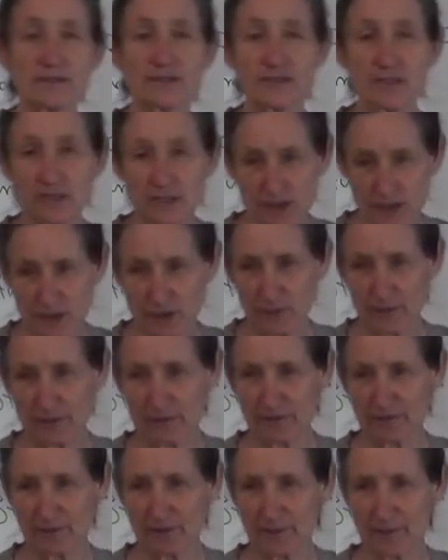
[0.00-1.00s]
tissue
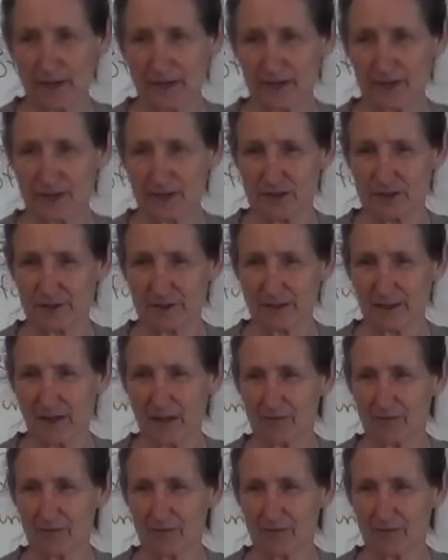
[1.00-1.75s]
inflammation,